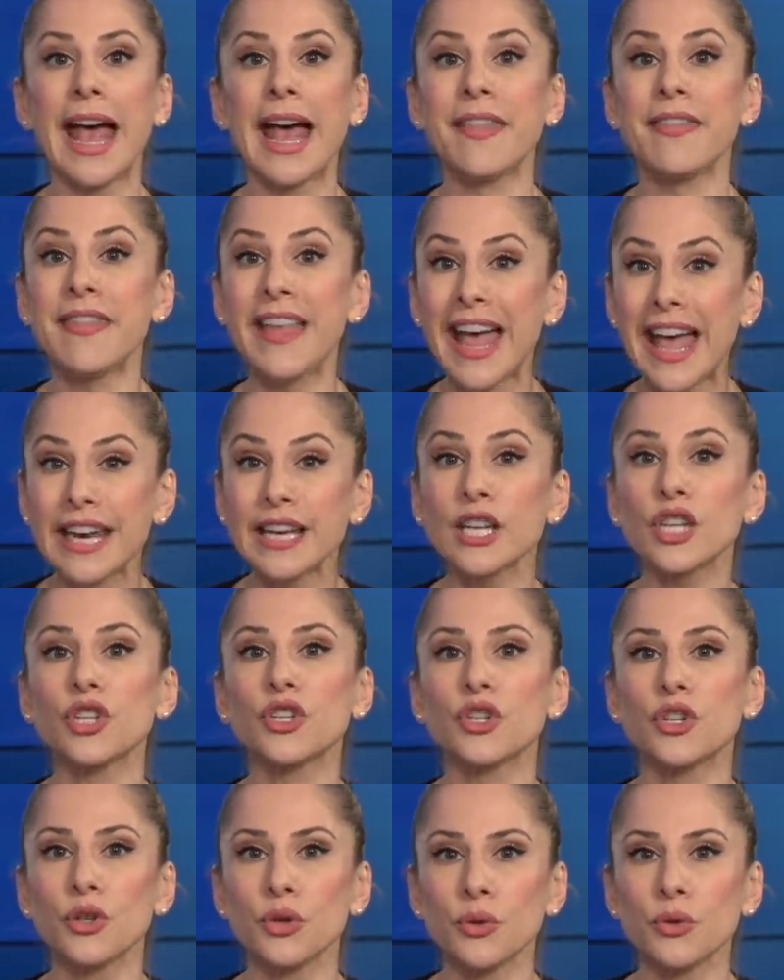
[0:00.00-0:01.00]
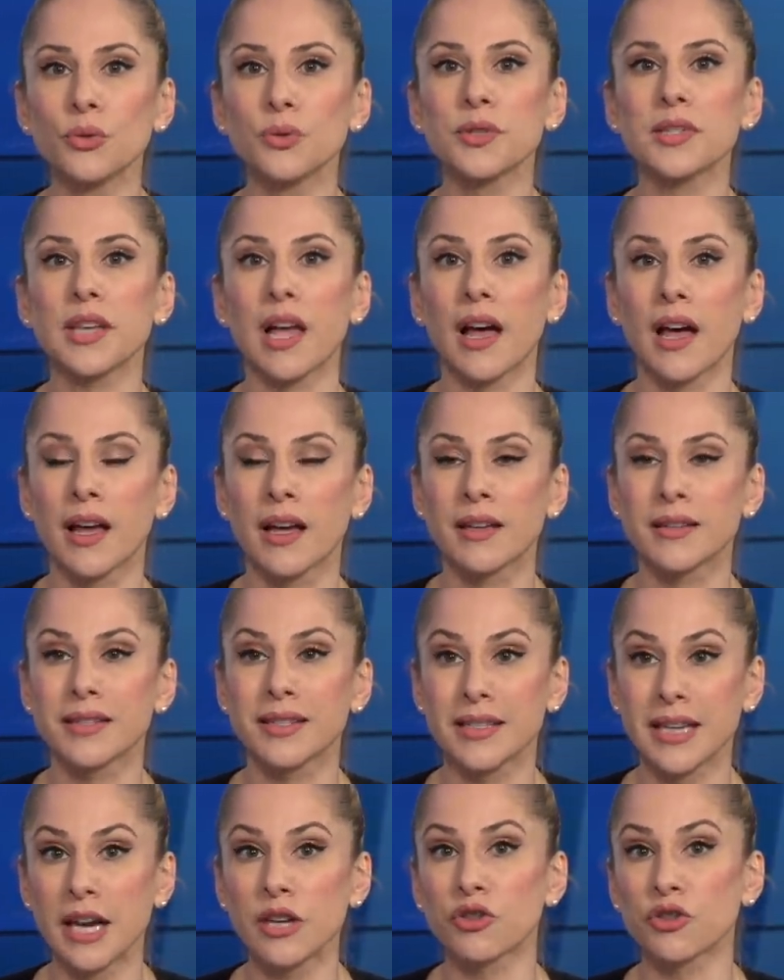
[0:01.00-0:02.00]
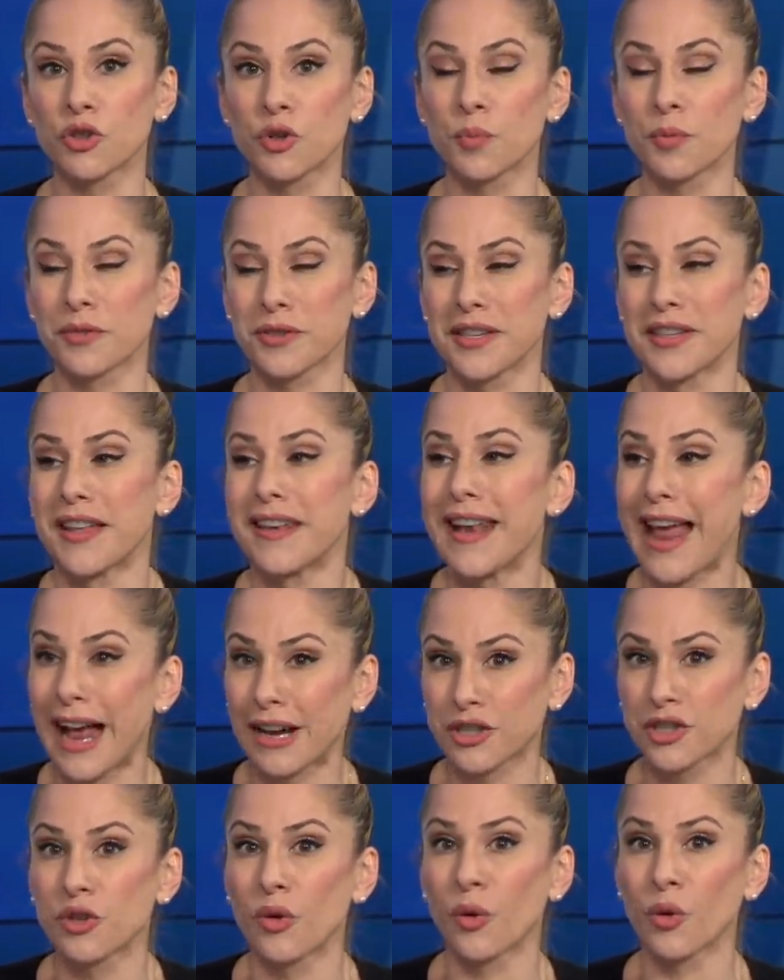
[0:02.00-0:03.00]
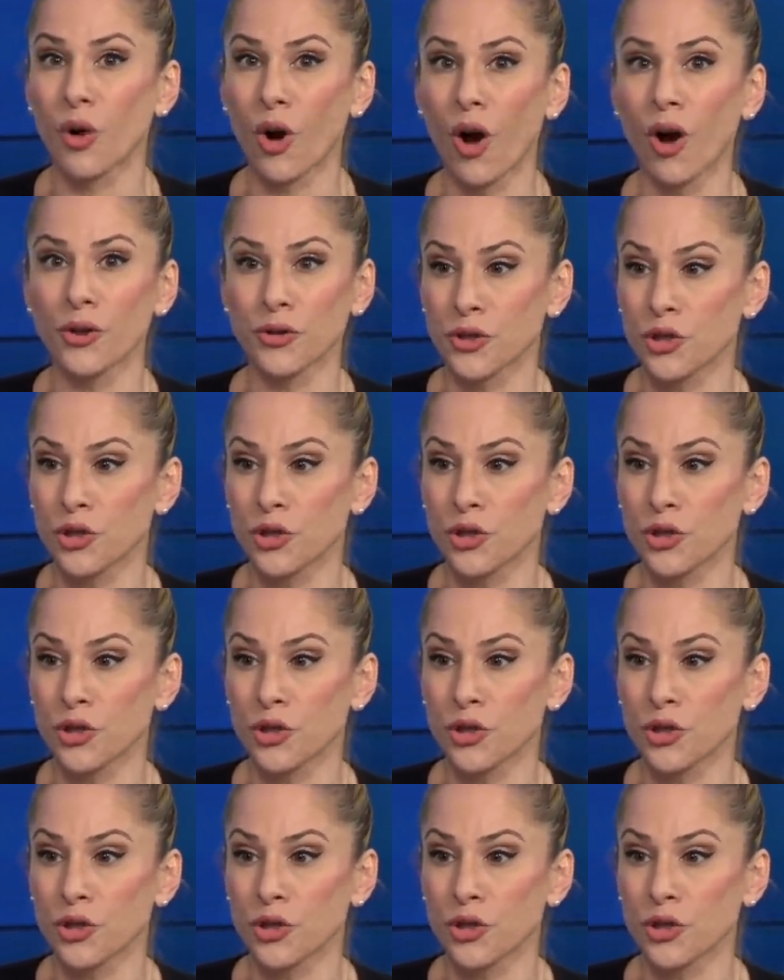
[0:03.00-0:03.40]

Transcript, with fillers: and then use uh, state troopers and the National Guard